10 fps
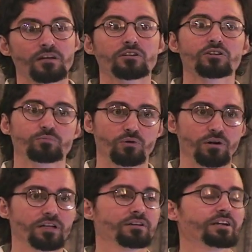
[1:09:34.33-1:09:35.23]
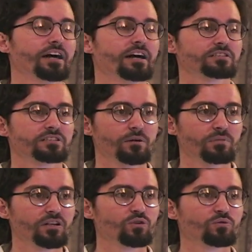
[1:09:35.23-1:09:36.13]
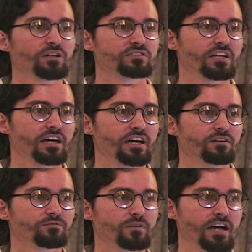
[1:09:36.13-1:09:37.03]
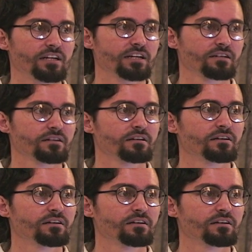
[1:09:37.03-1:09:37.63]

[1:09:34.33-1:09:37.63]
Good point. Yeah, somebody who was uh, fighting,